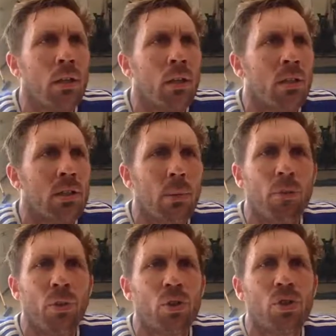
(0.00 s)
Some of
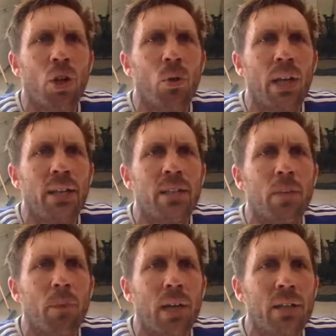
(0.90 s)
you are so lazy at
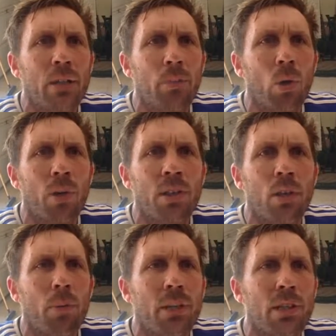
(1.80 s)
passing the ball, it's a little
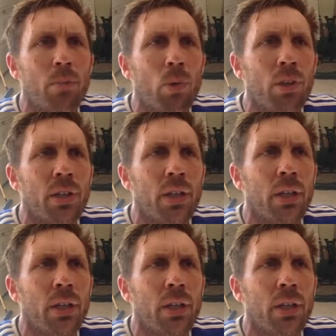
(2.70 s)
bit disappointing.